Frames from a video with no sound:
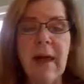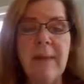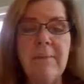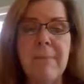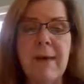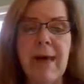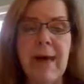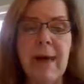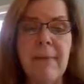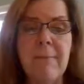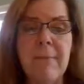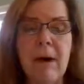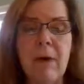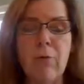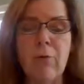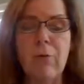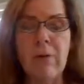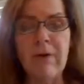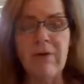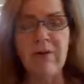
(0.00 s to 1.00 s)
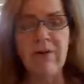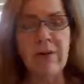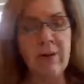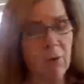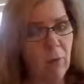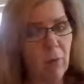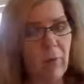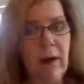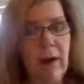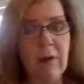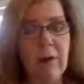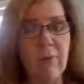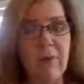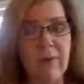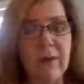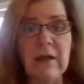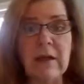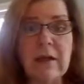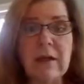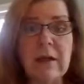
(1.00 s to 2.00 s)
that pet by rinsing away
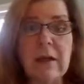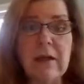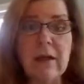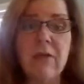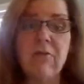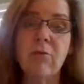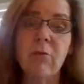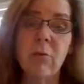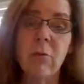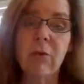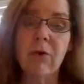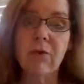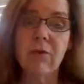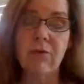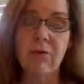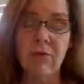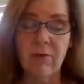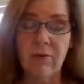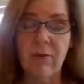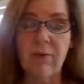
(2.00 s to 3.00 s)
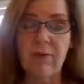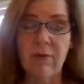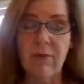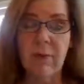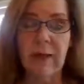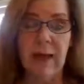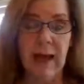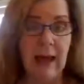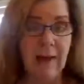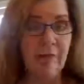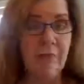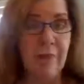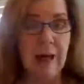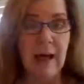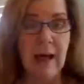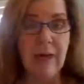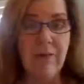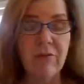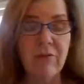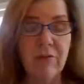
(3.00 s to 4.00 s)
with the cleanest water source we have
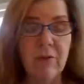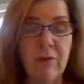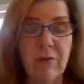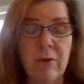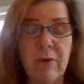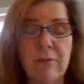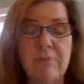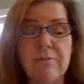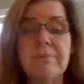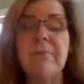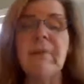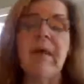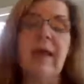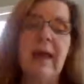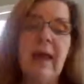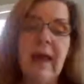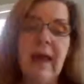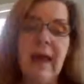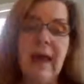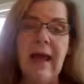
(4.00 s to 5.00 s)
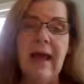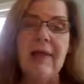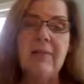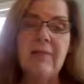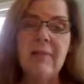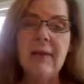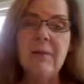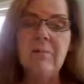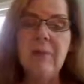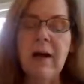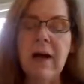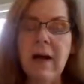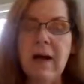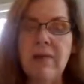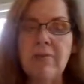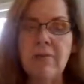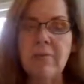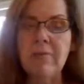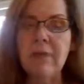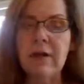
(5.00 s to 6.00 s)
possible. And then
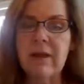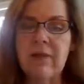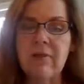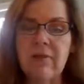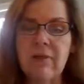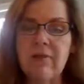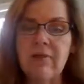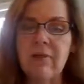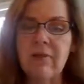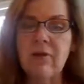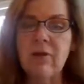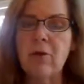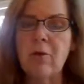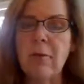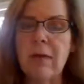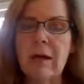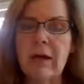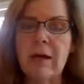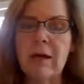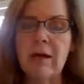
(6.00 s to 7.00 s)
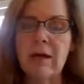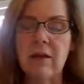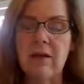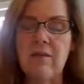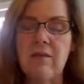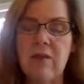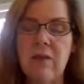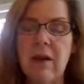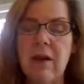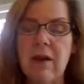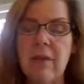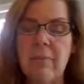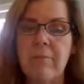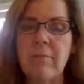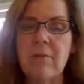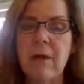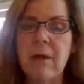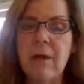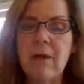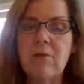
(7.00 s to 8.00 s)
possibly, if there's a little pinkness,
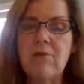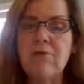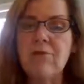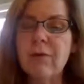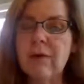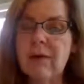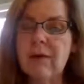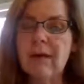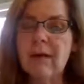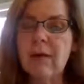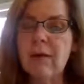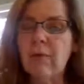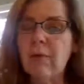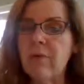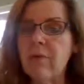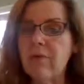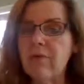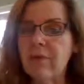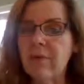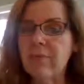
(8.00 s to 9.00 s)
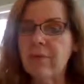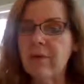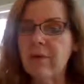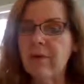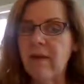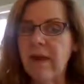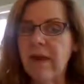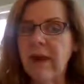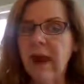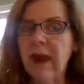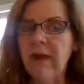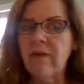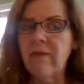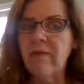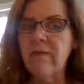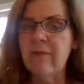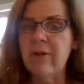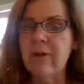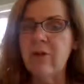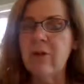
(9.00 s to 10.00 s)
treating it with something like
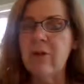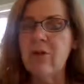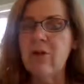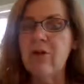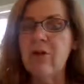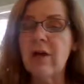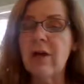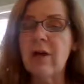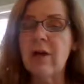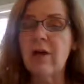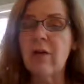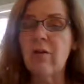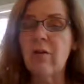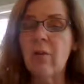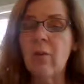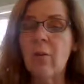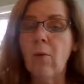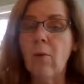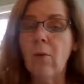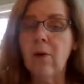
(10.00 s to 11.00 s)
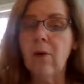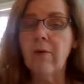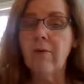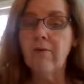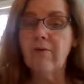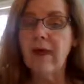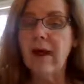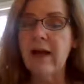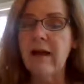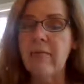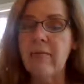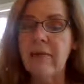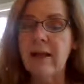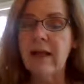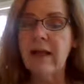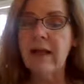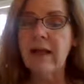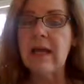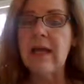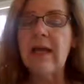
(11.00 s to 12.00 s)
aloe vera gel or
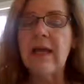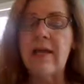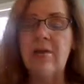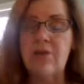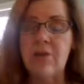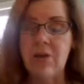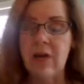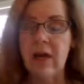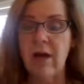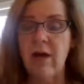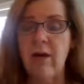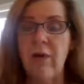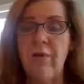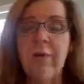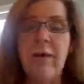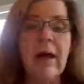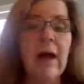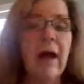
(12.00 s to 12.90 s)
vitamin E gel.